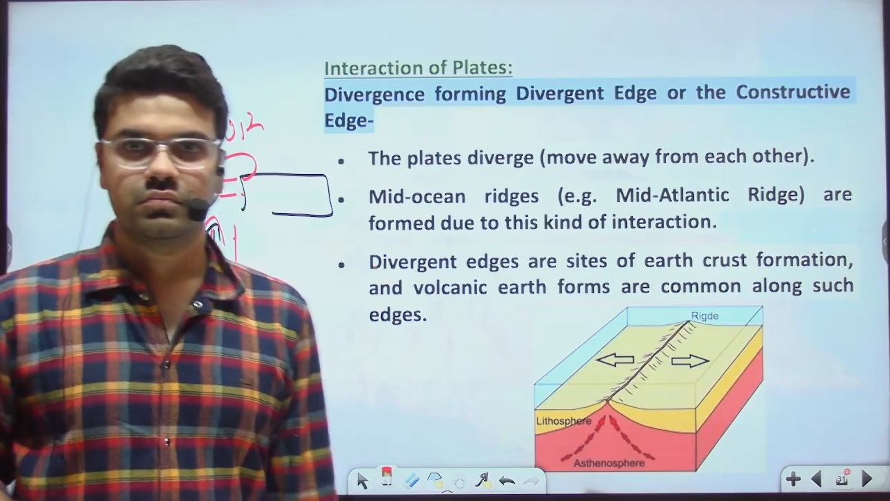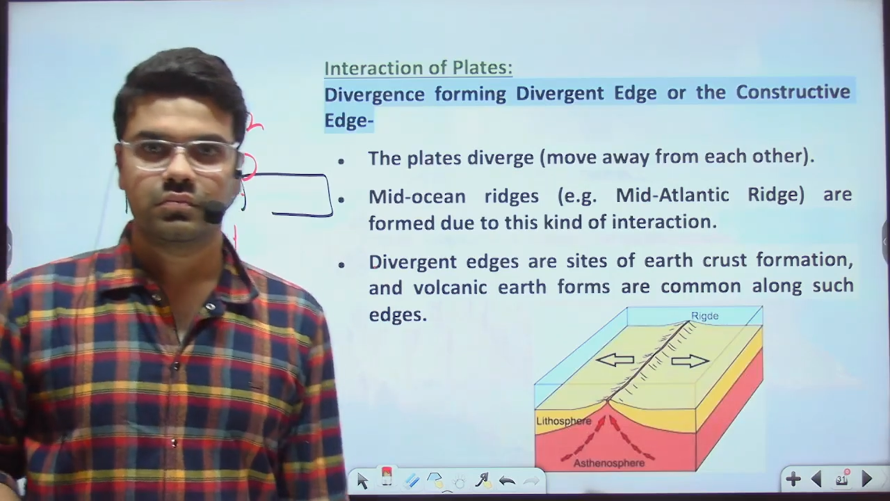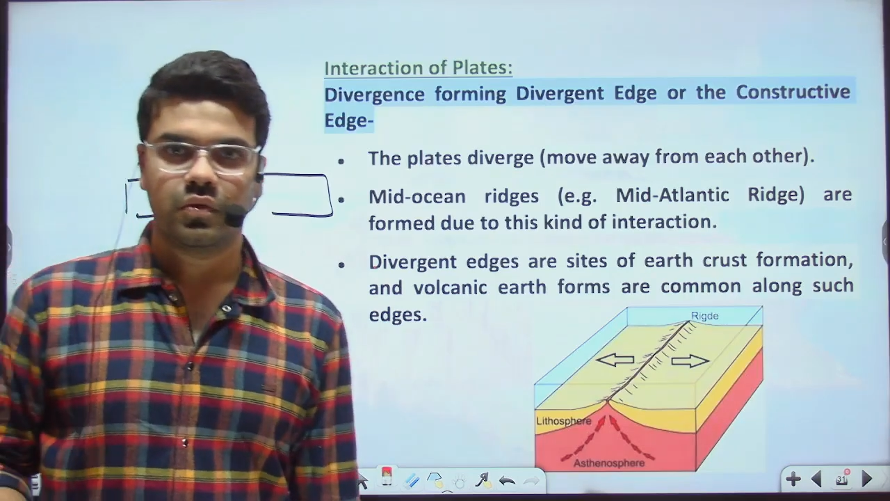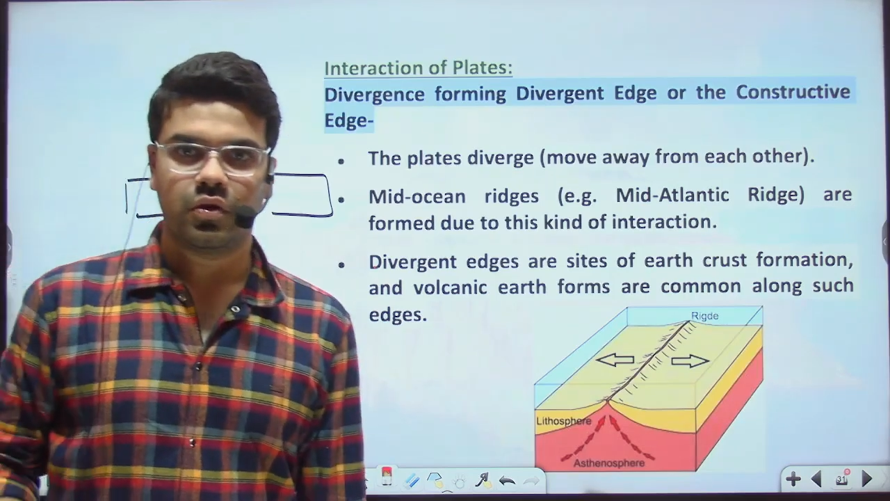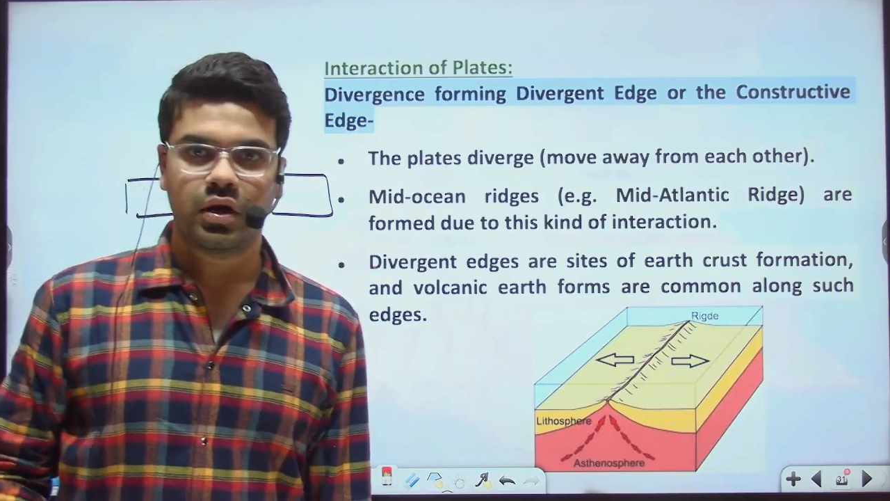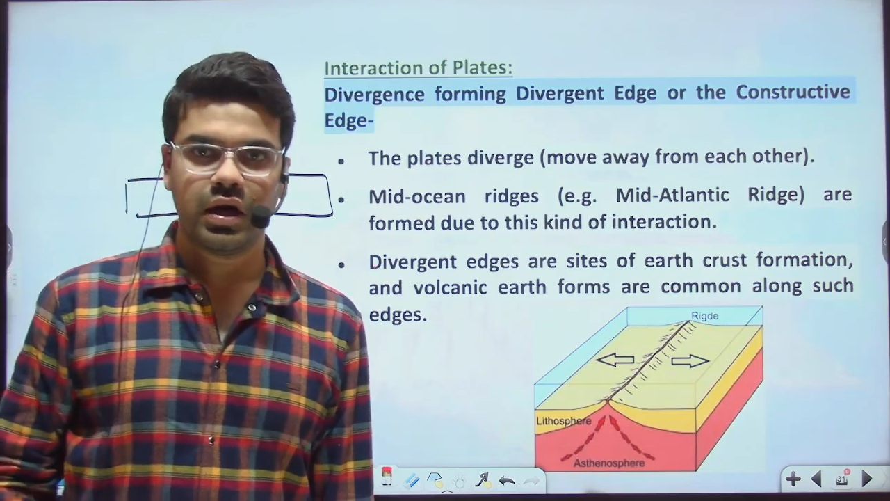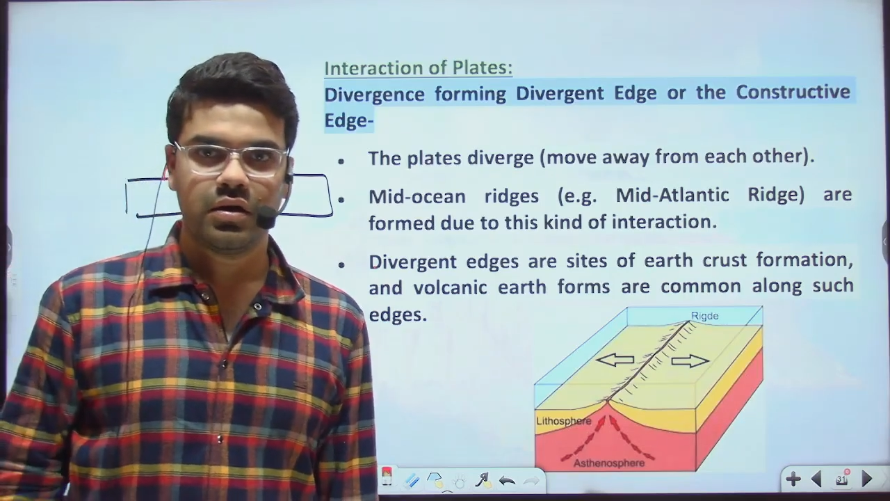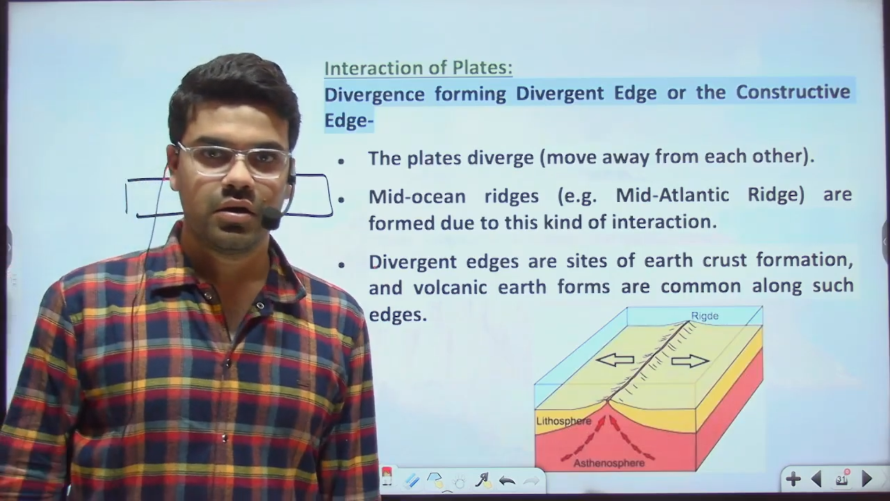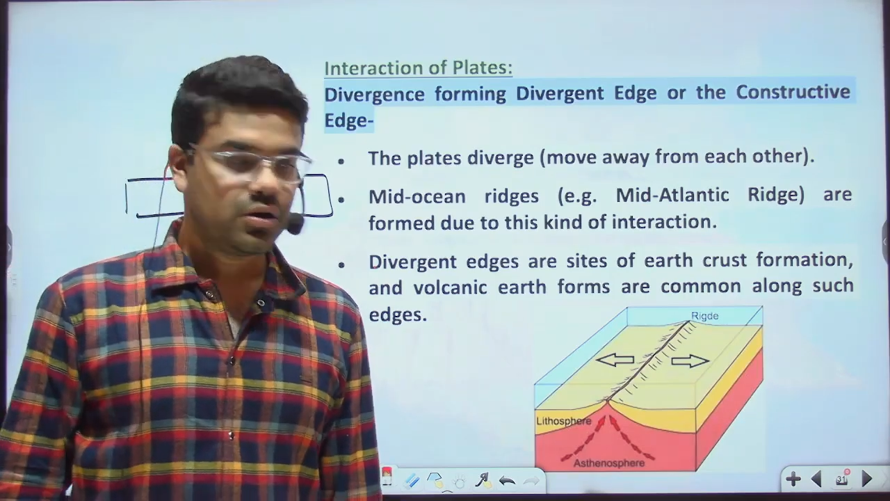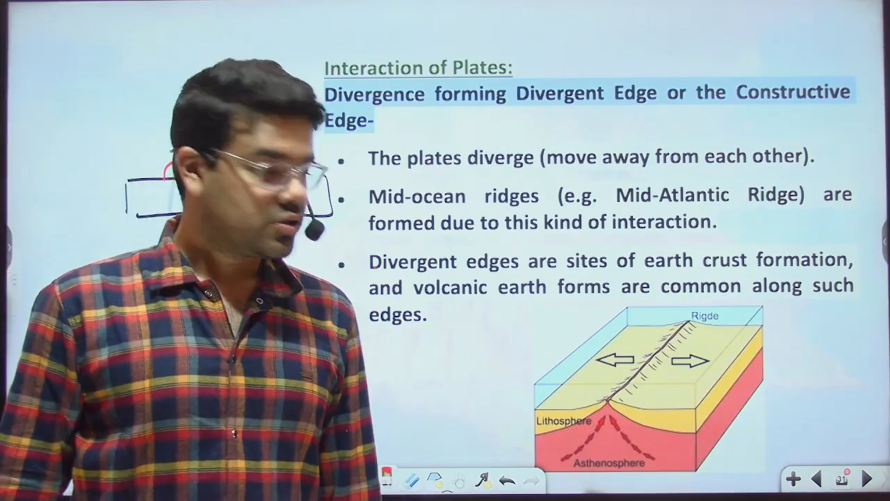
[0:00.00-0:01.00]
Okay.
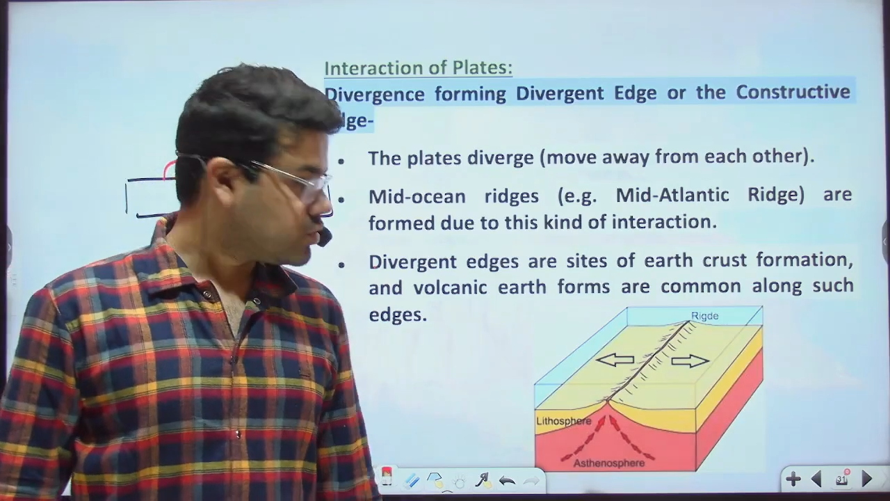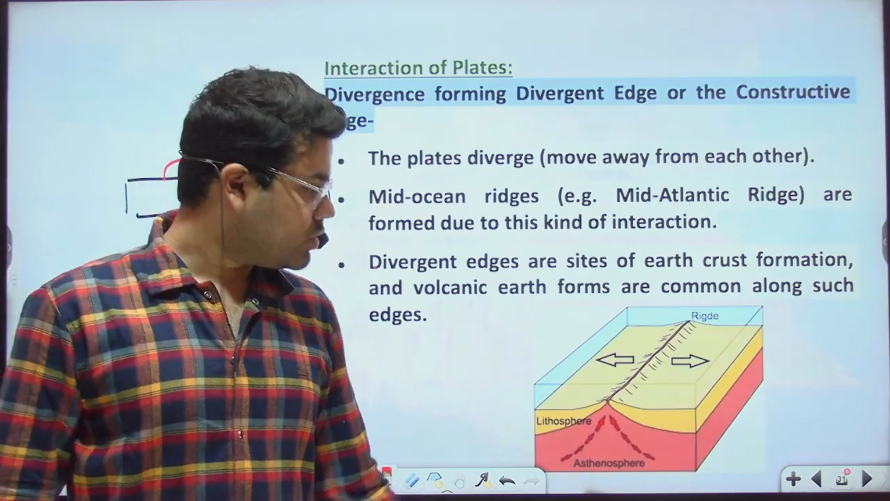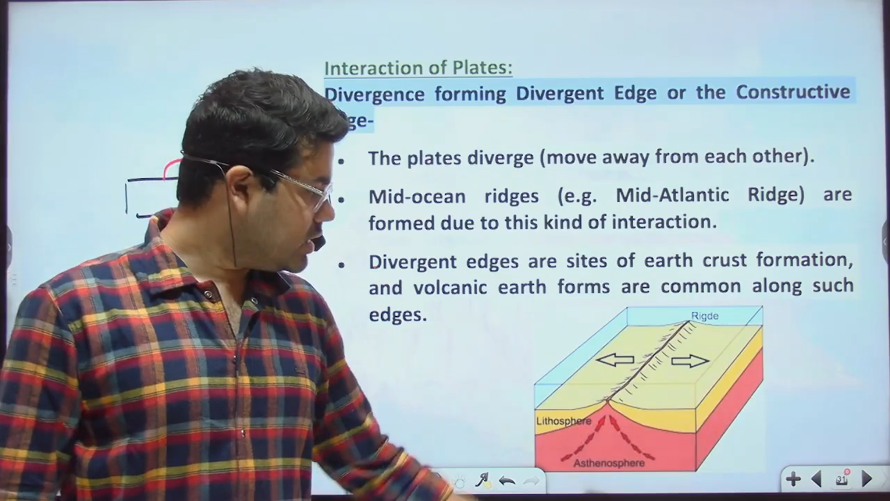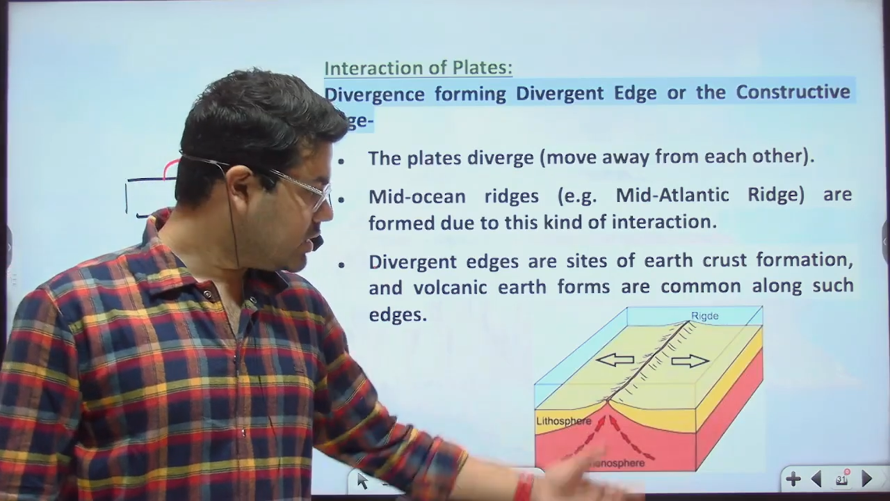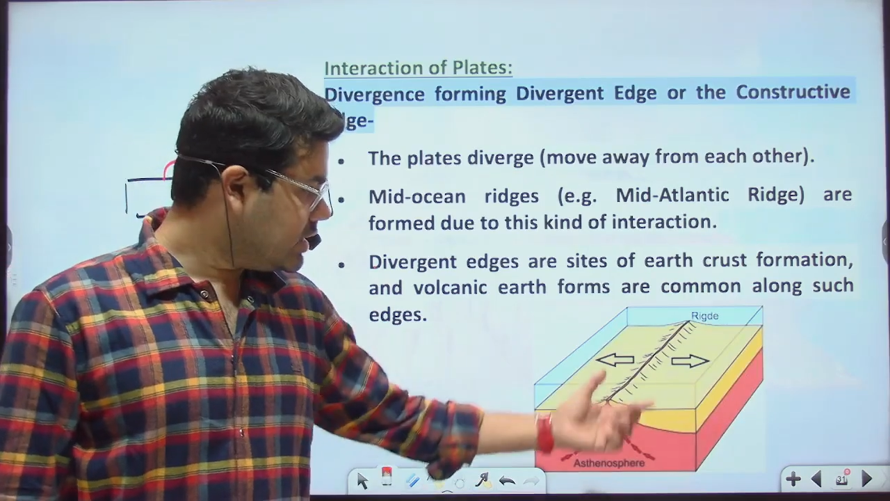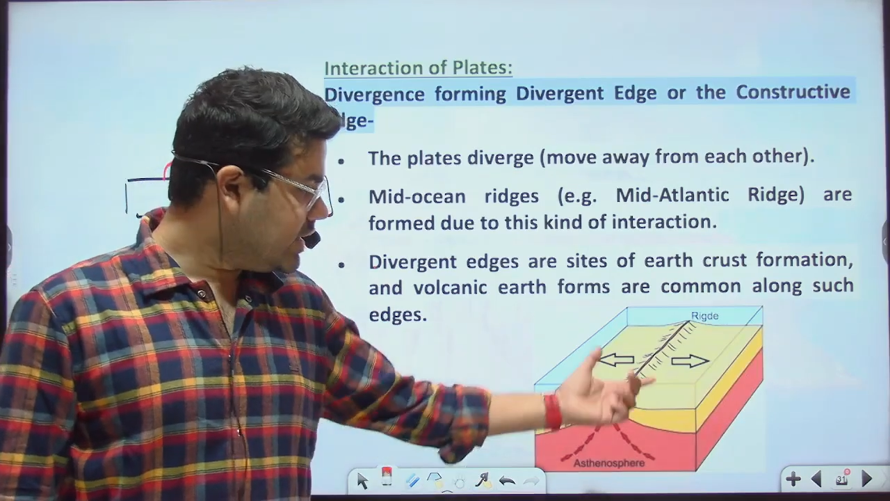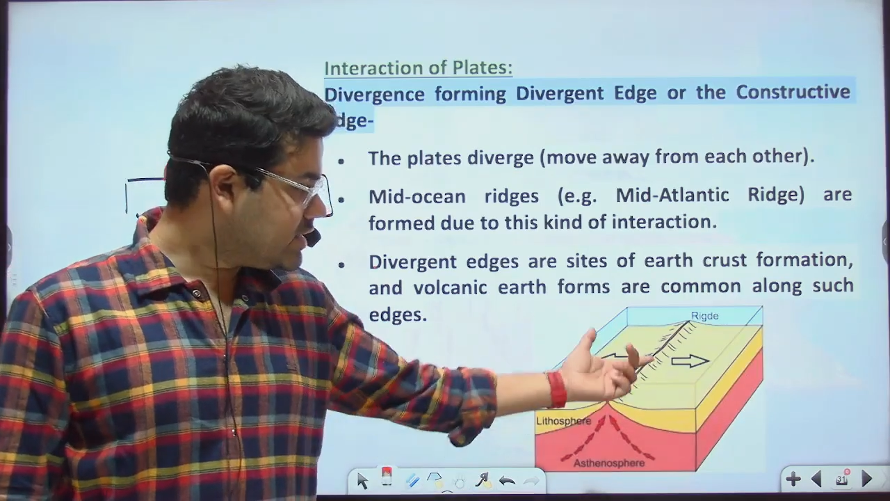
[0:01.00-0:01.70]
So it leads